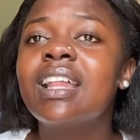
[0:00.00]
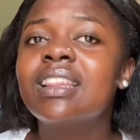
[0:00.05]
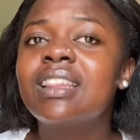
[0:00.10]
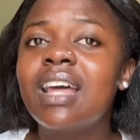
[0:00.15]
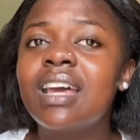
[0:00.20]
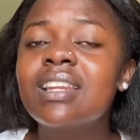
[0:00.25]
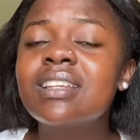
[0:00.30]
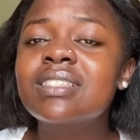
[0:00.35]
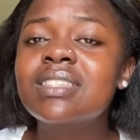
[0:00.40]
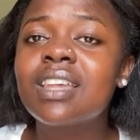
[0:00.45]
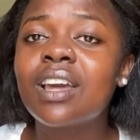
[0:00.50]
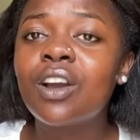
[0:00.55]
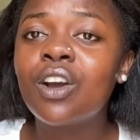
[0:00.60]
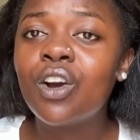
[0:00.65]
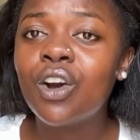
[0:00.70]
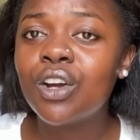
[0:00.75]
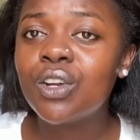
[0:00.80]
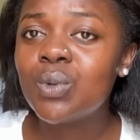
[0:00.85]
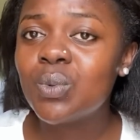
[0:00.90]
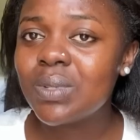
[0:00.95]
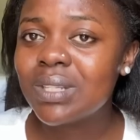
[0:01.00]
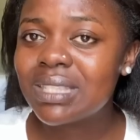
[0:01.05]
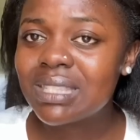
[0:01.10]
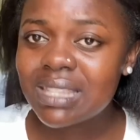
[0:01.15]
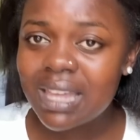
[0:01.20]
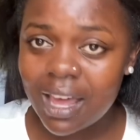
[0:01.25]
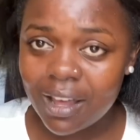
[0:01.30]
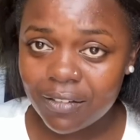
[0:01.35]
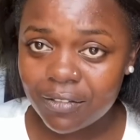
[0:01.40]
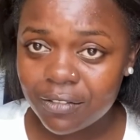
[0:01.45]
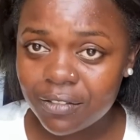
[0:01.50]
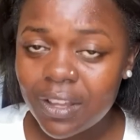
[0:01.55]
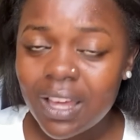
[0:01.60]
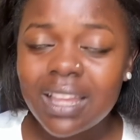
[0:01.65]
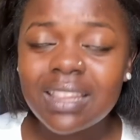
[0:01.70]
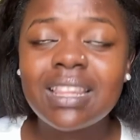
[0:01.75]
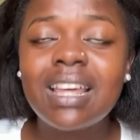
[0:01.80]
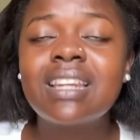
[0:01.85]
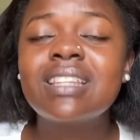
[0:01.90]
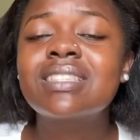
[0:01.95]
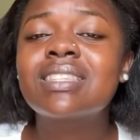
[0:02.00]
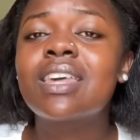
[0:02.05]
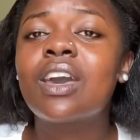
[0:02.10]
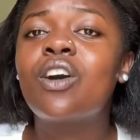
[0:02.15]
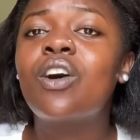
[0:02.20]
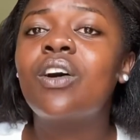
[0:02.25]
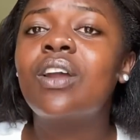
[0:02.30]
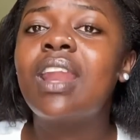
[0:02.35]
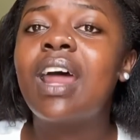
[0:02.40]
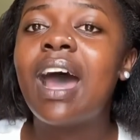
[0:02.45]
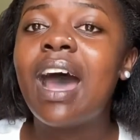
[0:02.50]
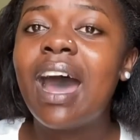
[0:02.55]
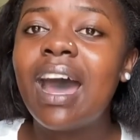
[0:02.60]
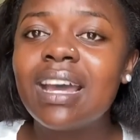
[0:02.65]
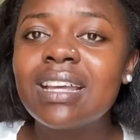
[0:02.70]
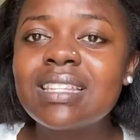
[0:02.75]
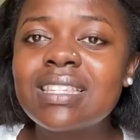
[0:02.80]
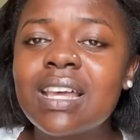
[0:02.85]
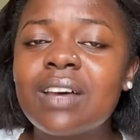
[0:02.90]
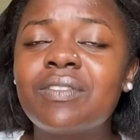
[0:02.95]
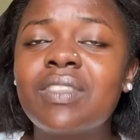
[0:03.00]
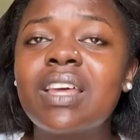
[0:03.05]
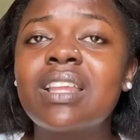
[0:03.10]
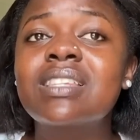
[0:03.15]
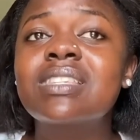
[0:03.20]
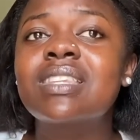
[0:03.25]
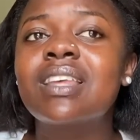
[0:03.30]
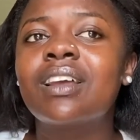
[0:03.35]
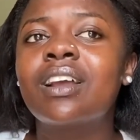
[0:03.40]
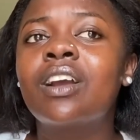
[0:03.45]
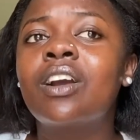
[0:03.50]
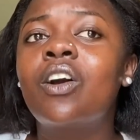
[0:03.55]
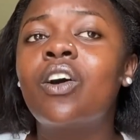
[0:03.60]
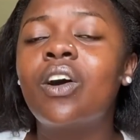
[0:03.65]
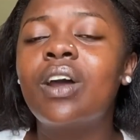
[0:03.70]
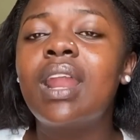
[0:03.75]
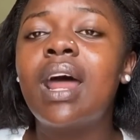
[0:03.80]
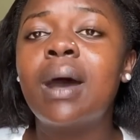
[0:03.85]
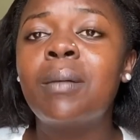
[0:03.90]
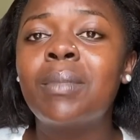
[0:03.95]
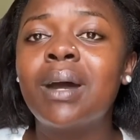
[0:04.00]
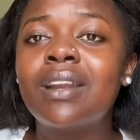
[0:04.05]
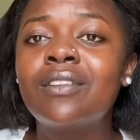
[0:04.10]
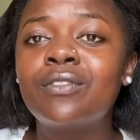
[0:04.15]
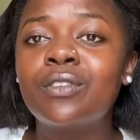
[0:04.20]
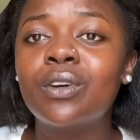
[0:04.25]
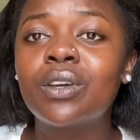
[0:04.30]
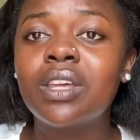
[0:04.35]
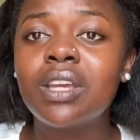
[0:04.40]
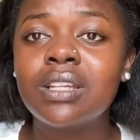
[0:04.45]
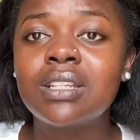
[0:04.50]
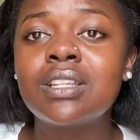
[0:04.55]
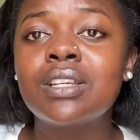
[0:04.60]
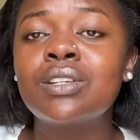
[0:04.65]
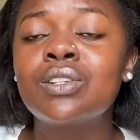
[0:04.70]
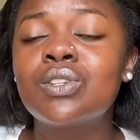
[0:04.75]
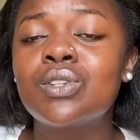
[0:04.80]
That is the God we serve. That is the God I serve. That's the God I'm advocating